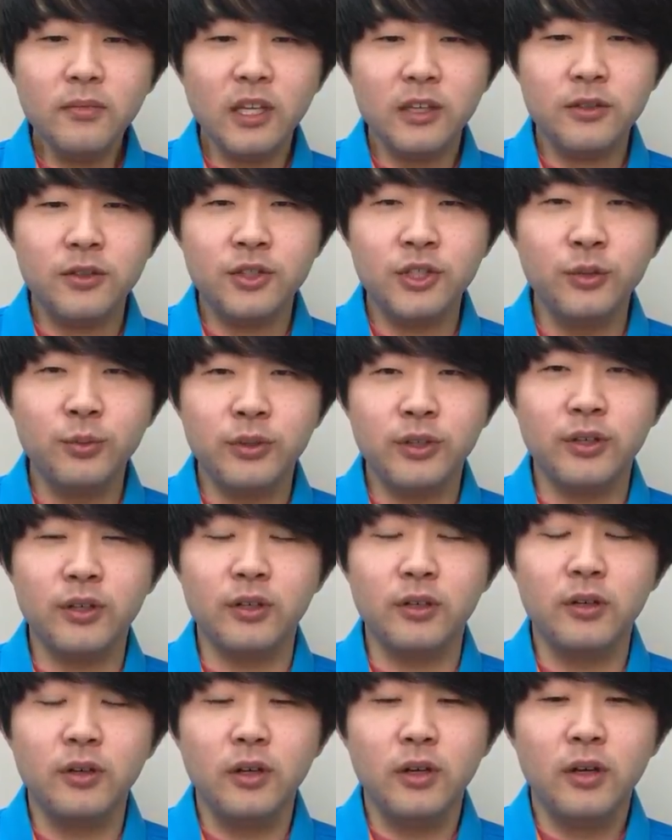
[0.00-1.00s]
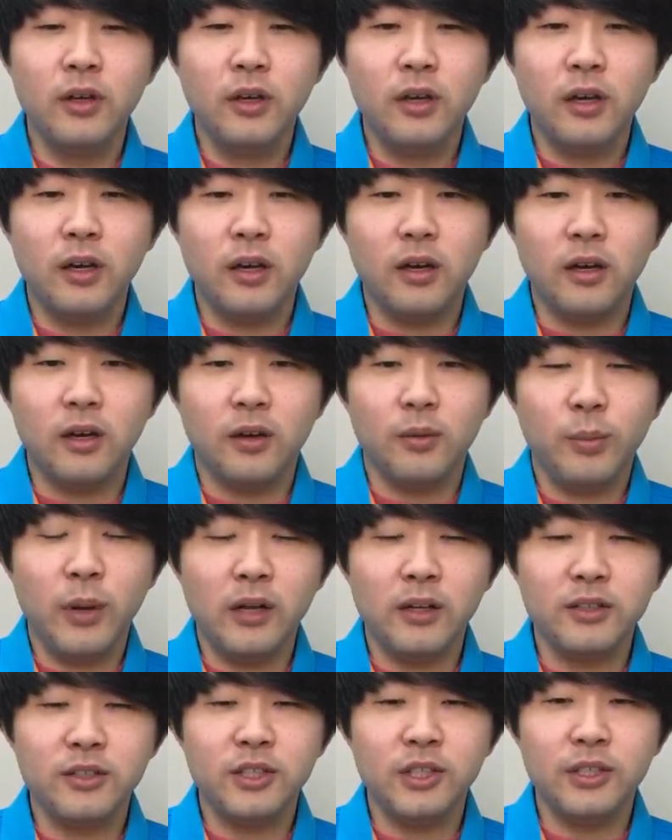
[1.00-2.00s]
to see what their
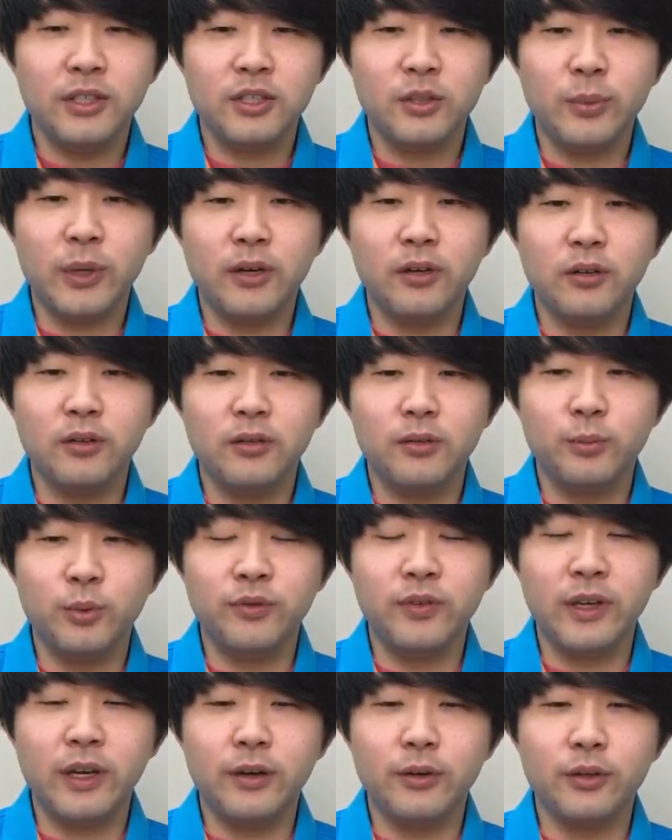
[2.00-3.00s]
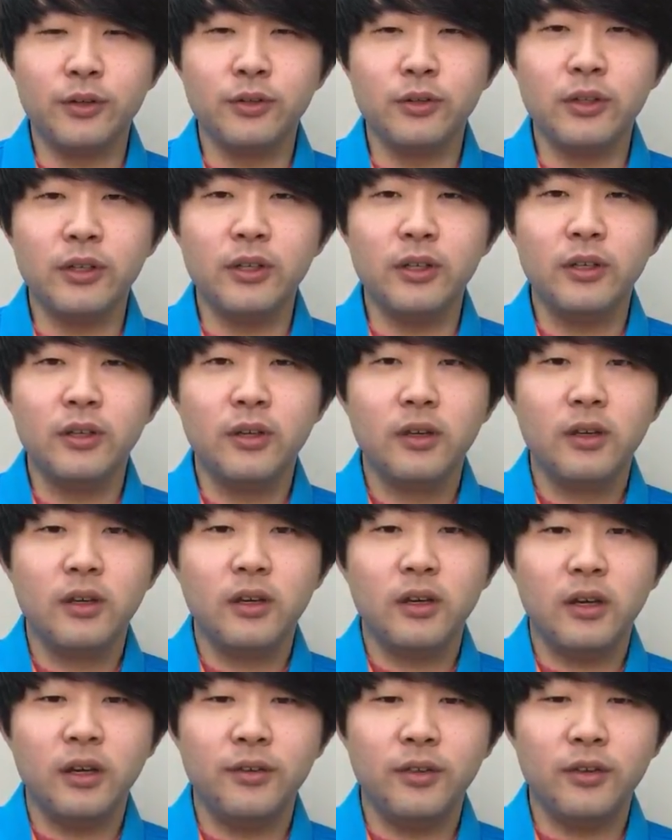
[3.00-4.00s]
policy is about moving out early,
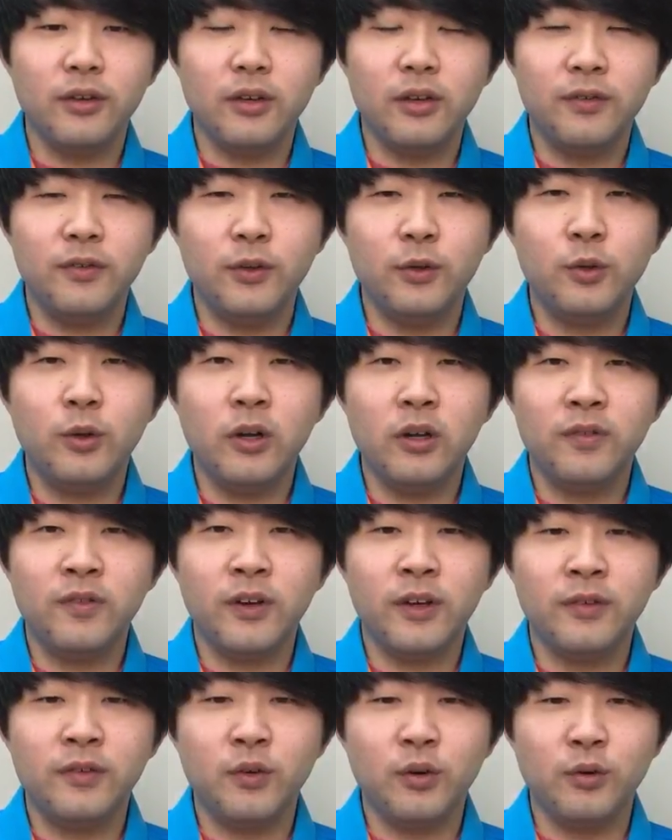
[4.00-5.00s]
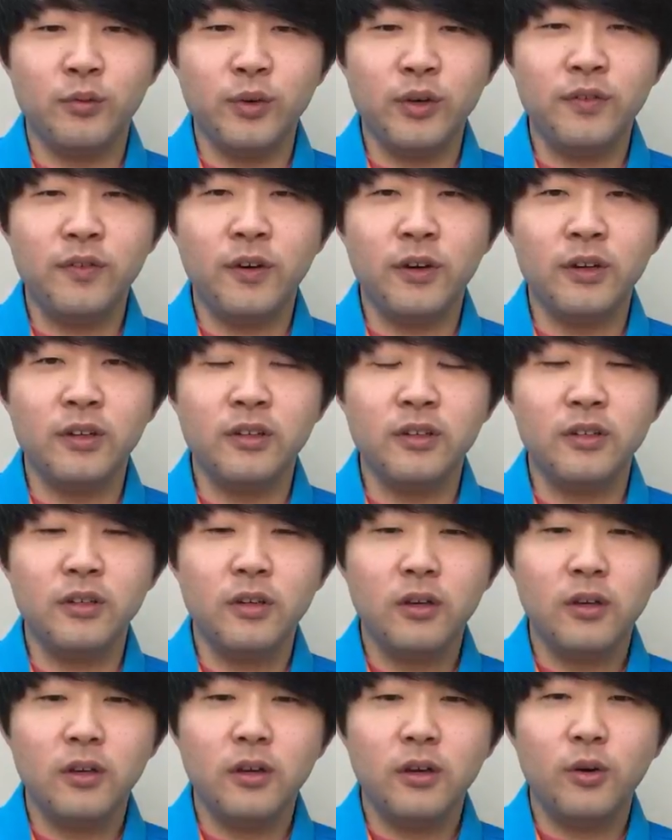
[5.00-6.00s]
if you qualify for a refund,
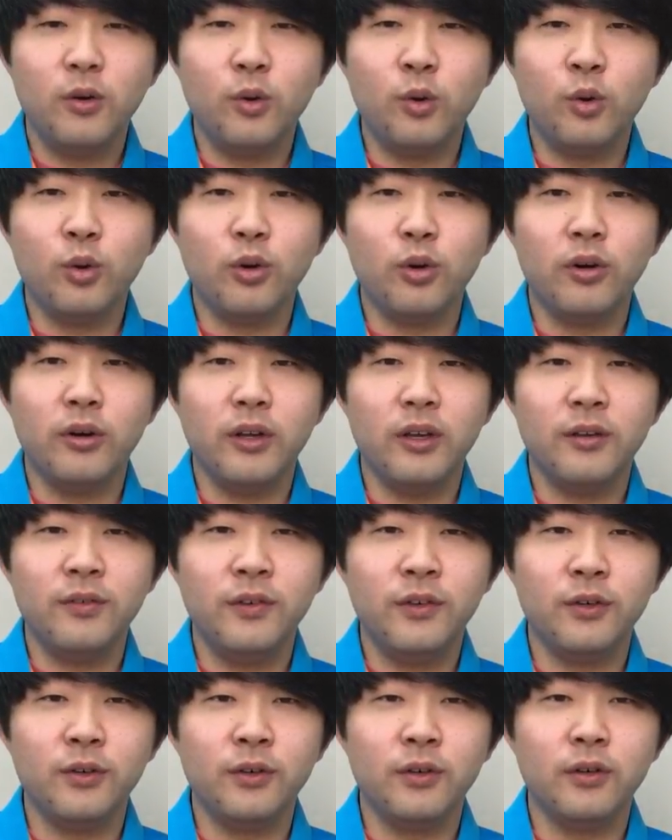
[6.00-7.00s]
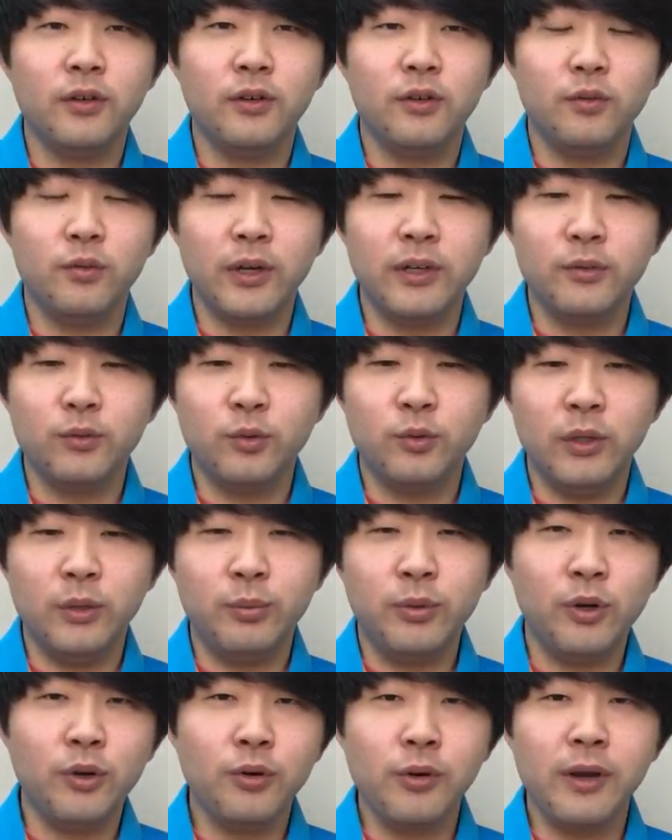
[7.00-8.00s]
or if your rent would be
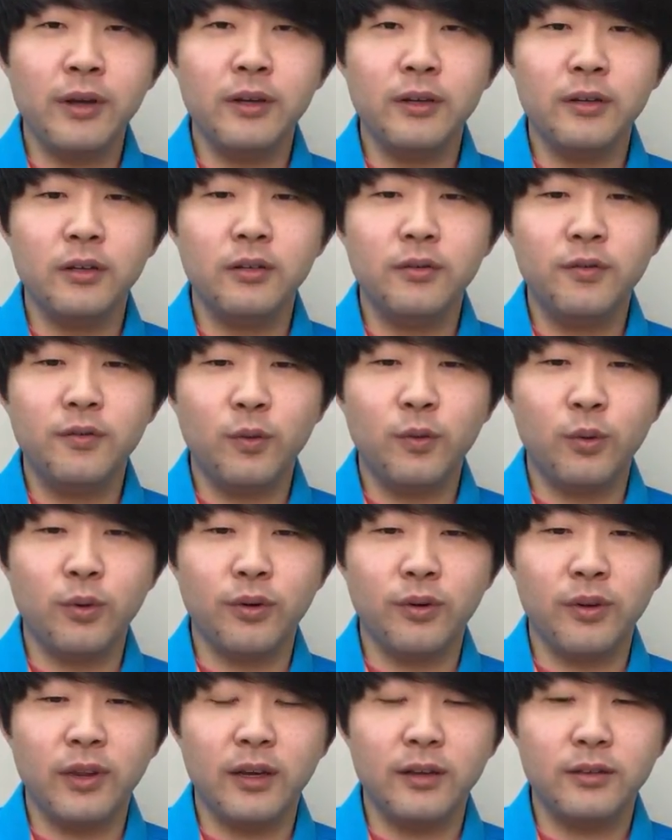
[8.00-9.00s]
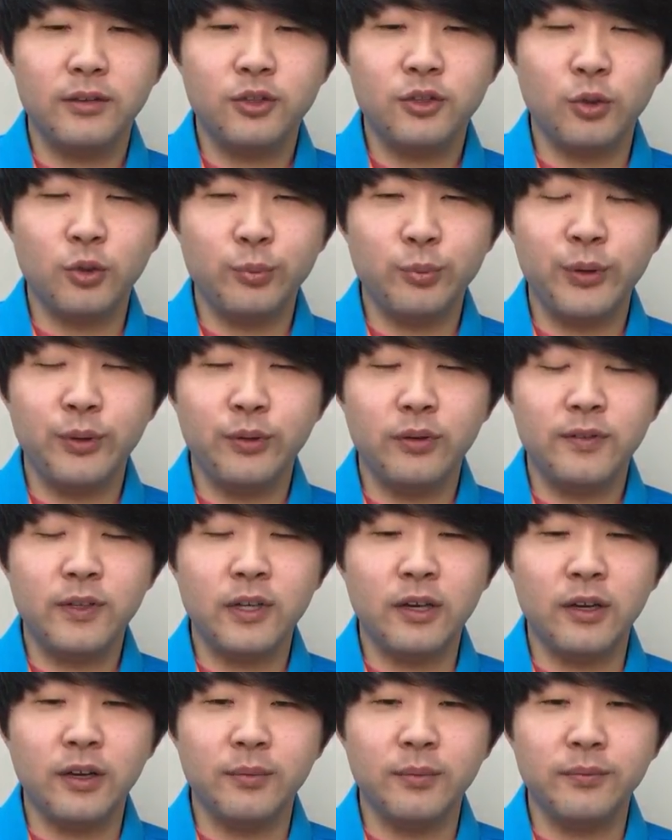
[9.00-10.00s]
prorated for that short period of
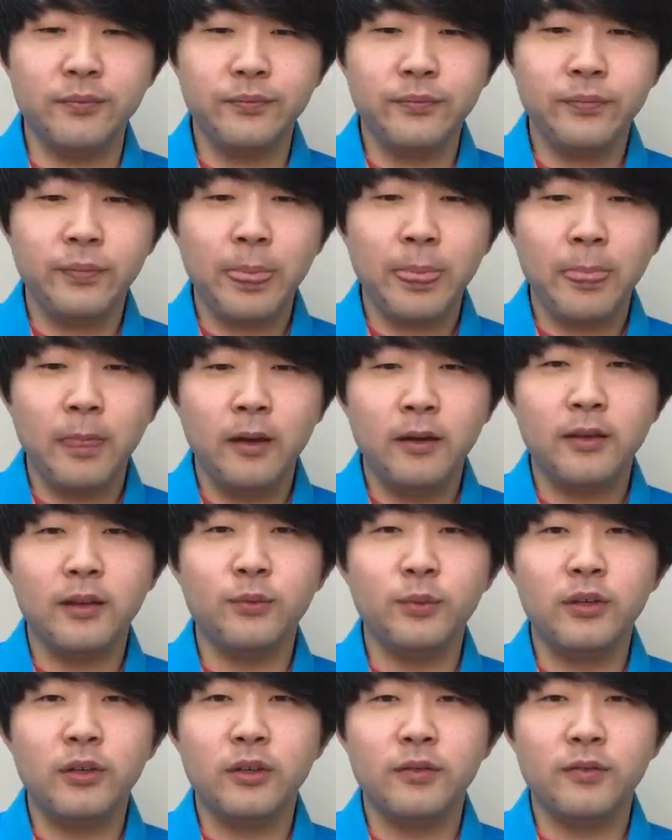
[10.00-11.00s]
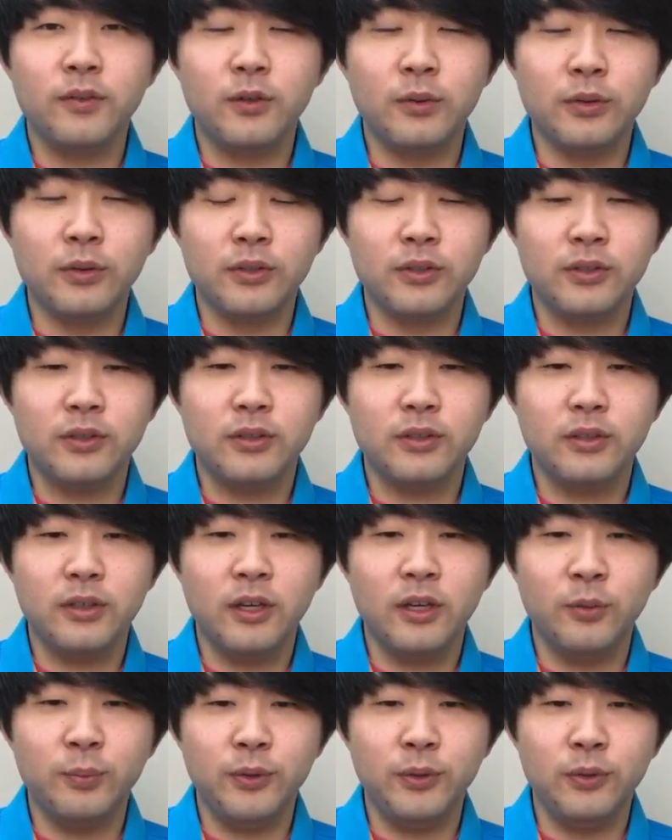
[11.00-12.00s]
time, then we can of course
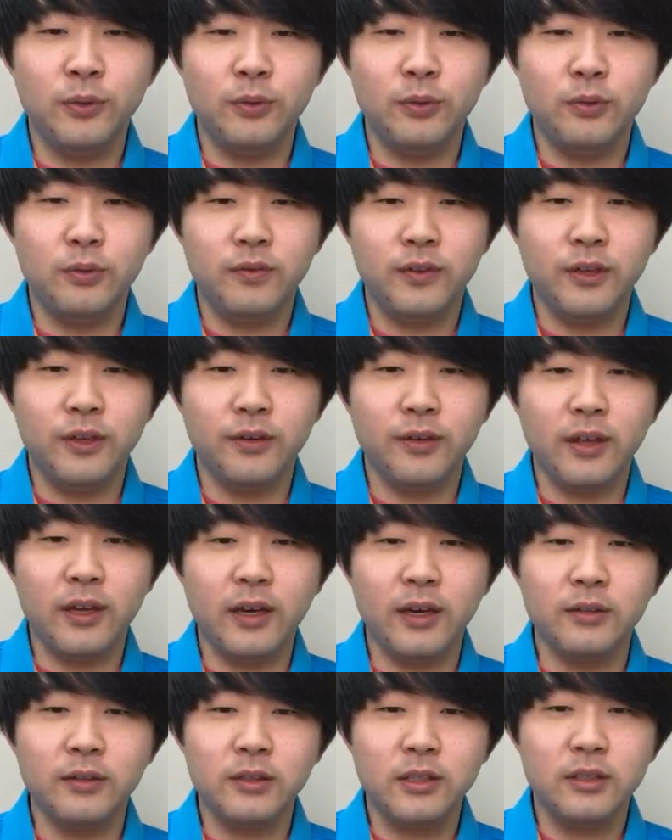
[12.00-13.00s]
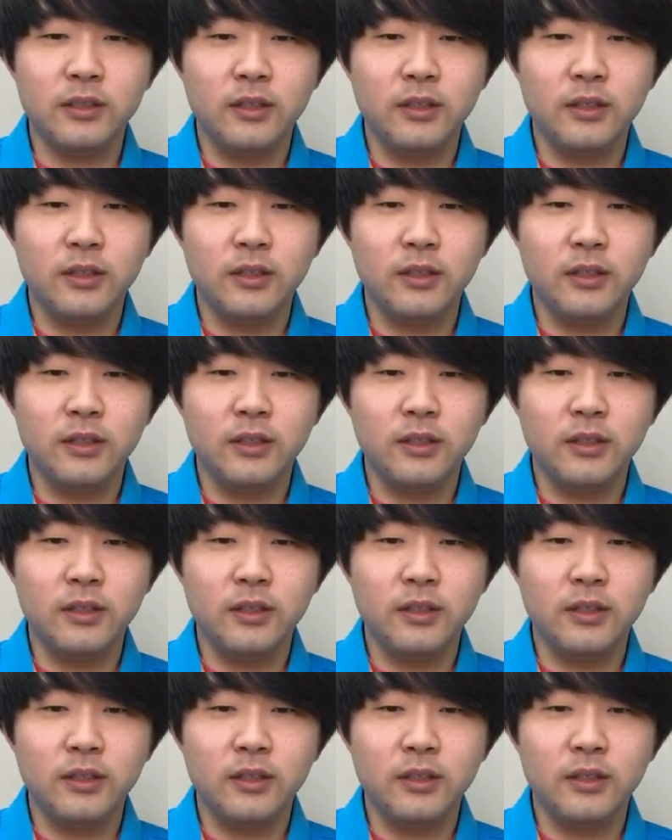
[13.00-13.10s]
help you figure that out